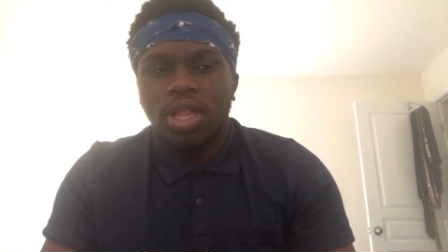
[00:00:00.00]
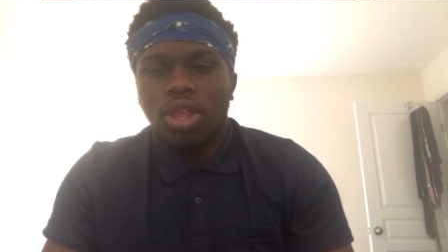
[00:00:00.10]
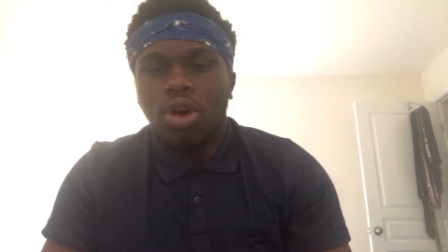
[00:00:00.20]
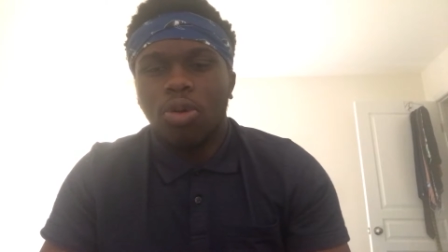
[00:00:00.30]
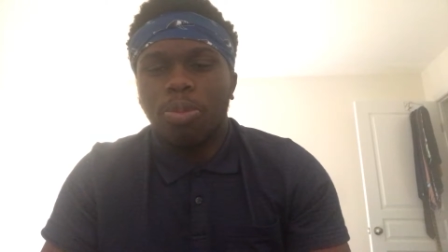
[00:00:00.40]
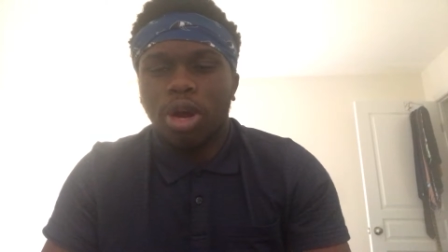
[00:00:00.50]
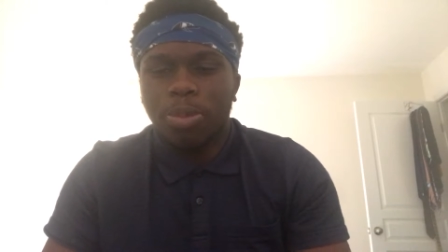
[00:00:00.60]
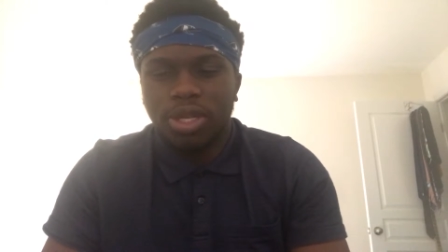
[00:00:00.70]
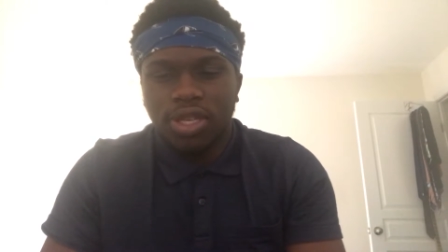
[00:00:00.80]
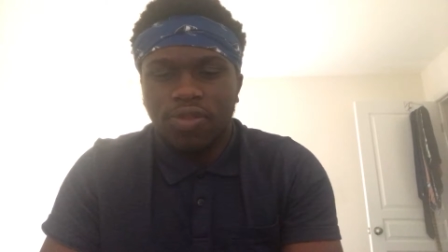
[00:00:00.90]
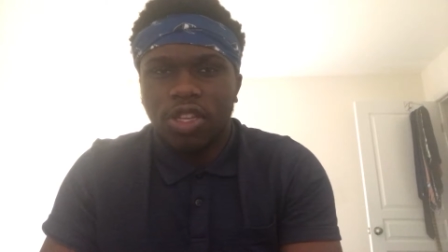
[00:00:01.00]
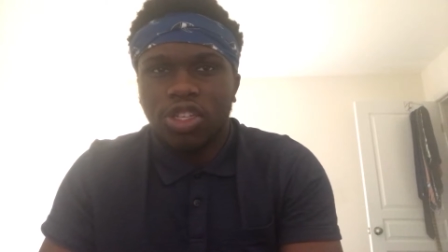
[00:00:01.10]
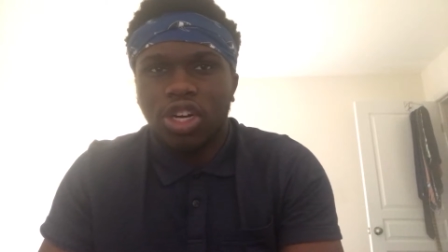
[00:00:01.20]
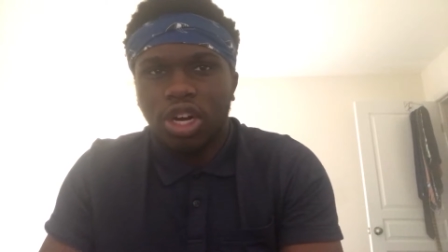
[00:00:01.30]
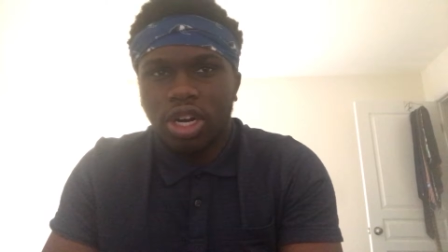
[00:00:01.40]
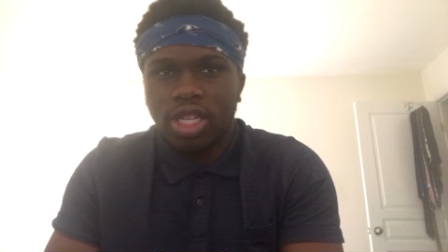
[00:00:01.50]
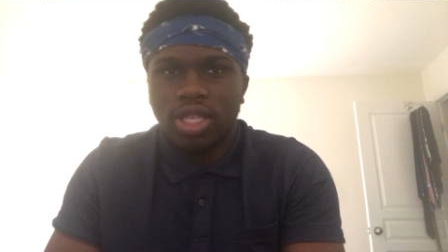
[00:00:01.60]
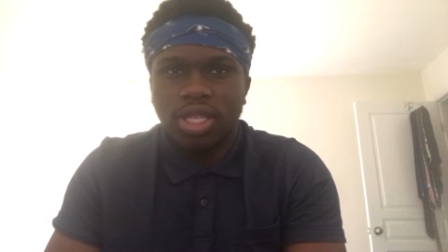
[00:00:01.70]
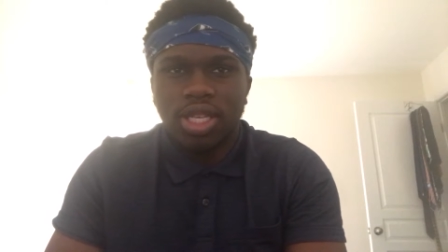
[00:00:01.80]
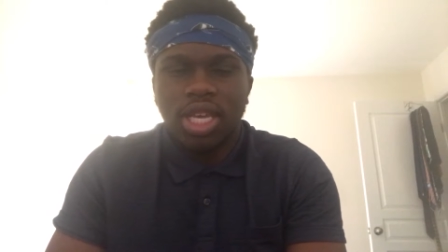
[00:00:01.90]
the whole purpose of
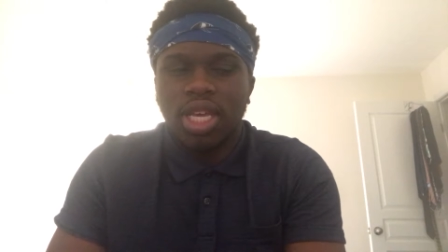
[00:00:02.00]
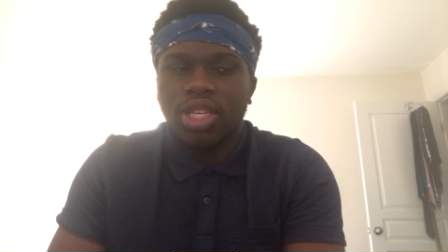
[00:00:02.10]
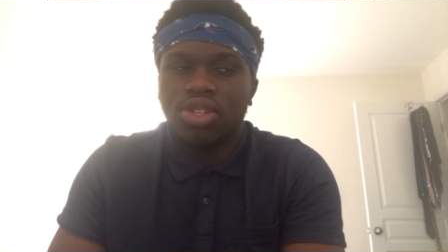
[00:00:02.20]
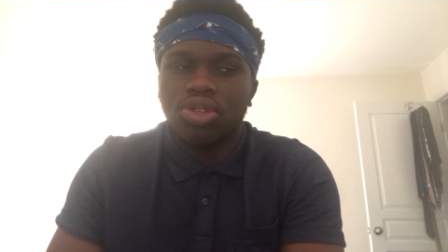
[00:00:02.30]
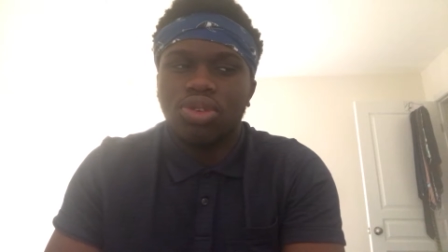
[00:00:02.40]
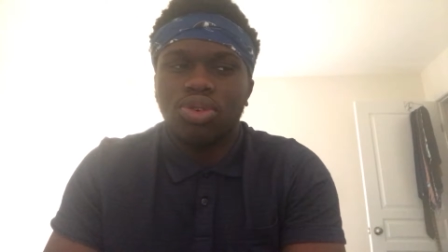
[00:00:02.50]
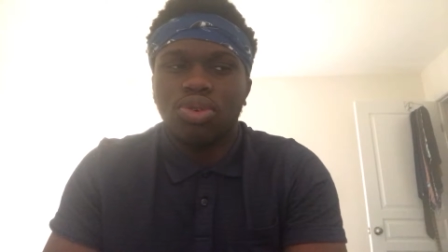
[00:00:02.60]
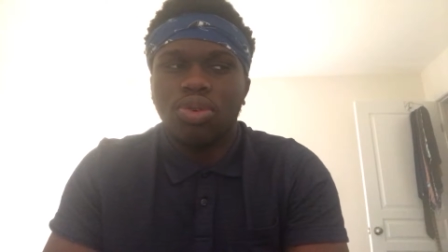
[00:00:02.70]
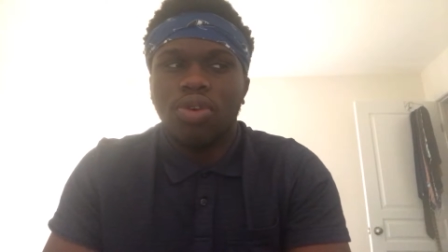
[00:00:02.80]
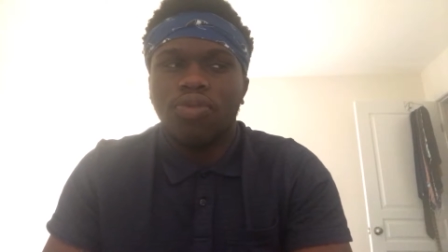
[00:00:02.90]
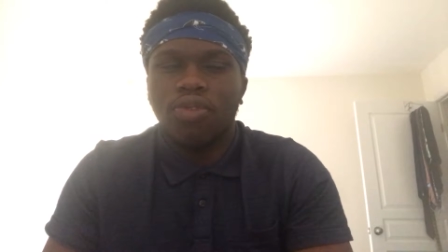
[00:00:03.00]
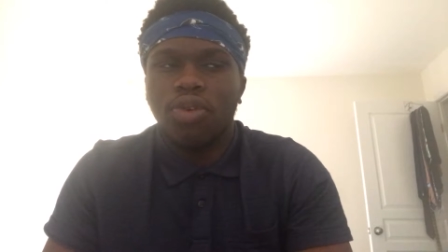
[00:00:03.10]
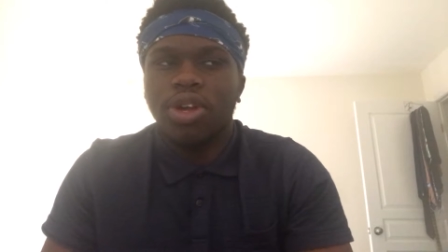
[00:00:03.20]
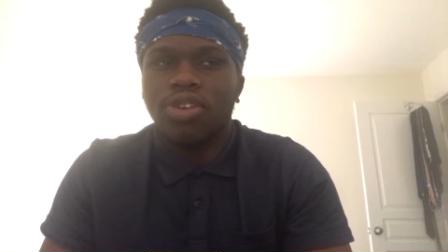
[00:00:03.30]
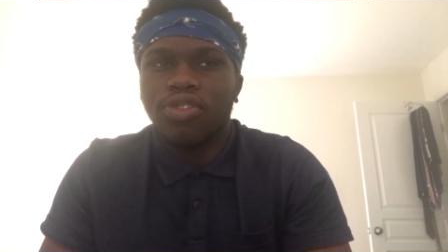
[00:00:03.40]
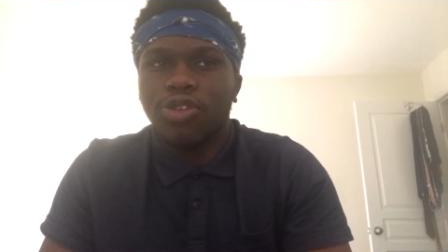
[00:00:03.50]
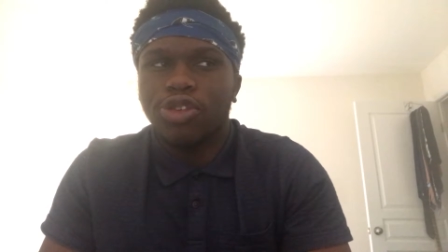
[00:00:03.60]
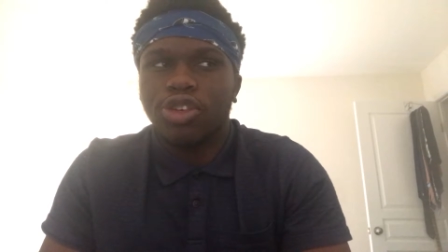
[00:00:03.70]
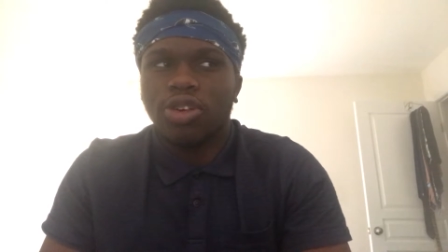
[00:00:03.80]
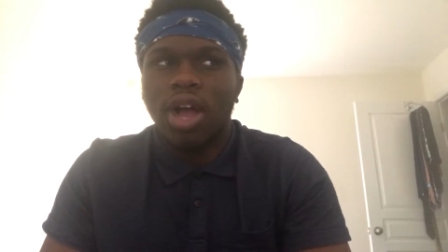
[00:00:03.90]
deterrence is to avoid
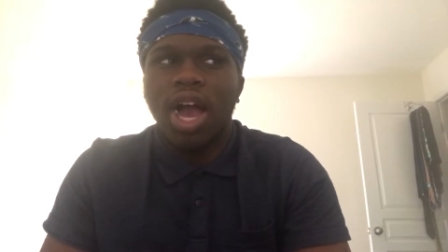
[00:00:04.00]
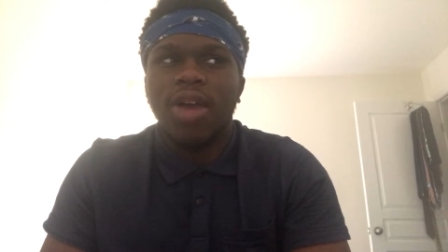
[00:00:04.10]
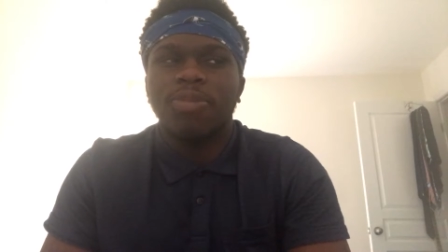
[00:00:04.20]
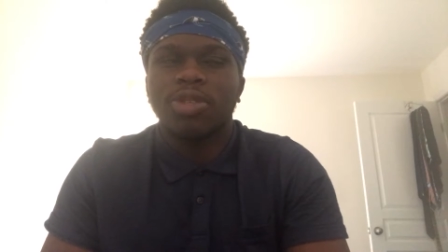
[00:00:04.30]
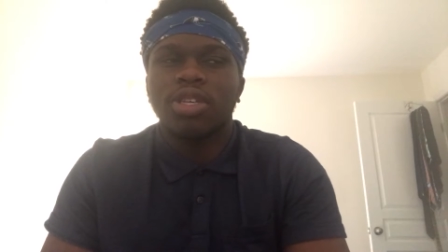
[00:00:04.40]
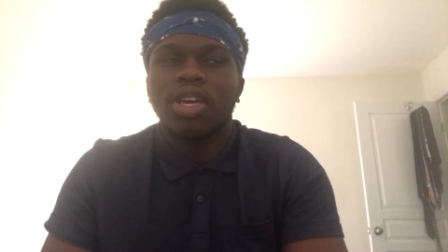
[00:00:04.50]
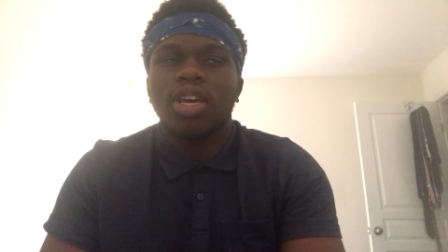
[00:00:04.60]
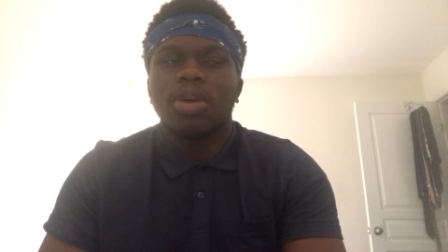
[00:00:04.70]
future crimes.